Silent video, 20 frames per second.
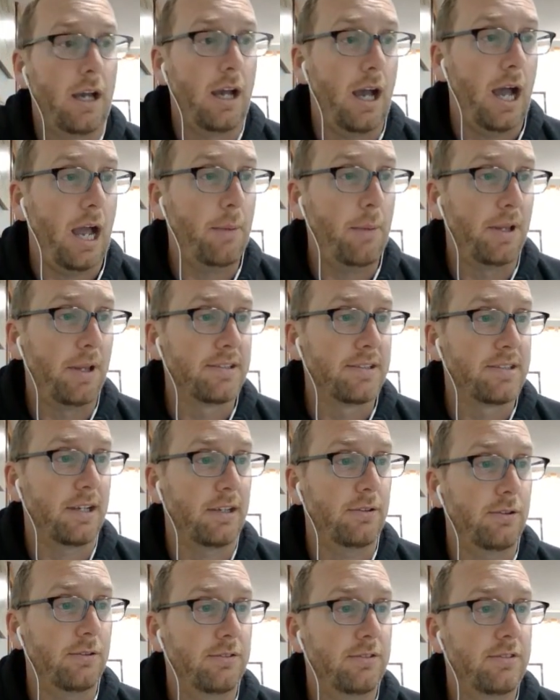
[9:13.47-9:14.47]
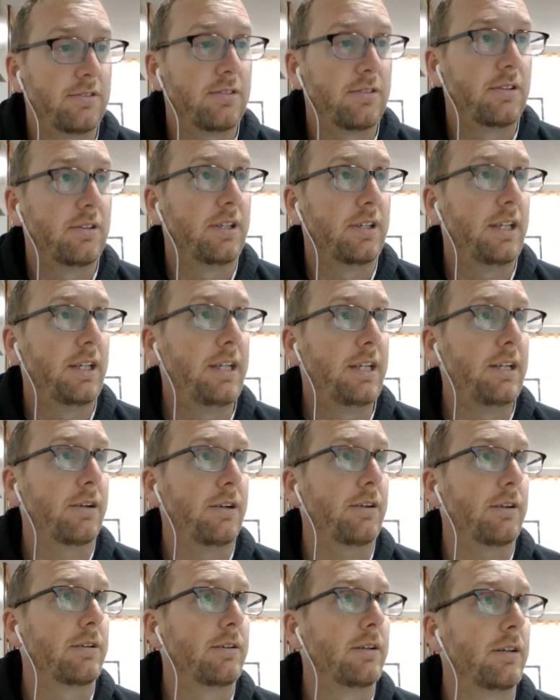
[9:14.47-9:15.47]
I'm on the Cyclones
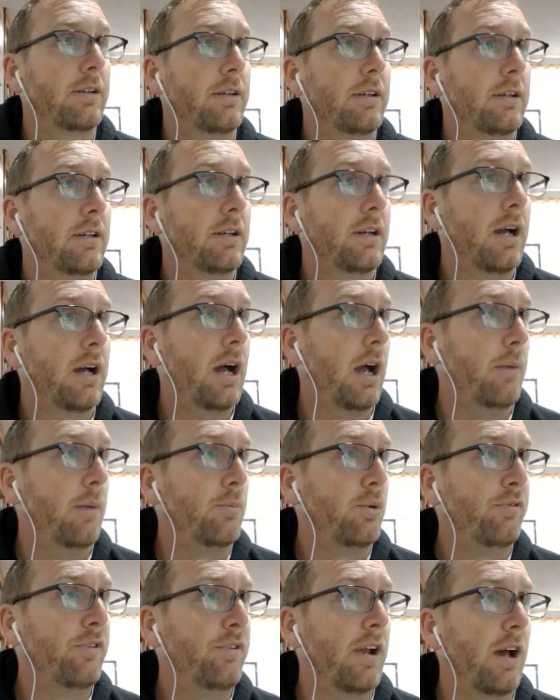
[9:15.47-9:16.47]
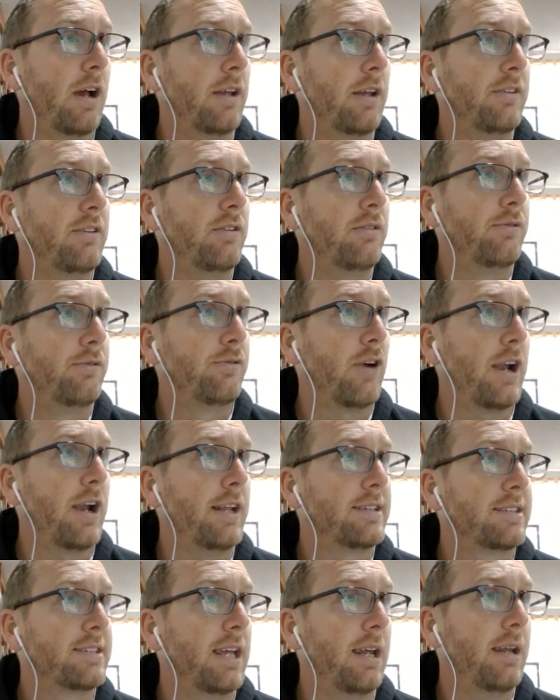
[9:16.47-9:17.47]
here. Moving on to
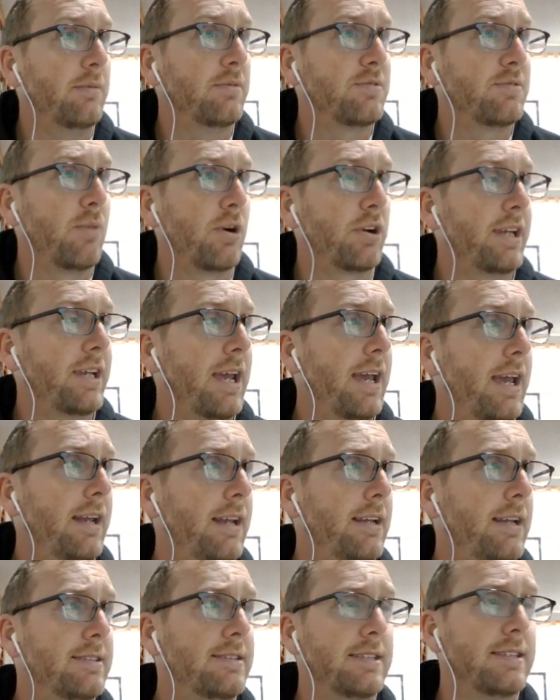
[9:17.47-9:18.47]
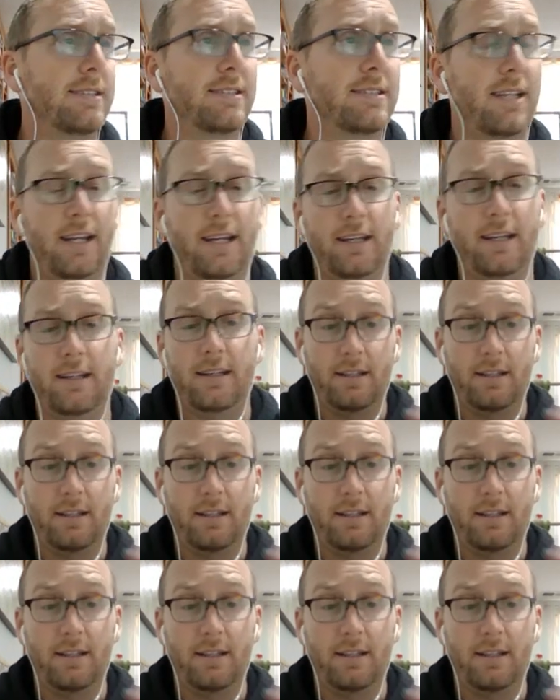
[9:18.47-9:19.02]
Friday's games, Marquette, NC State.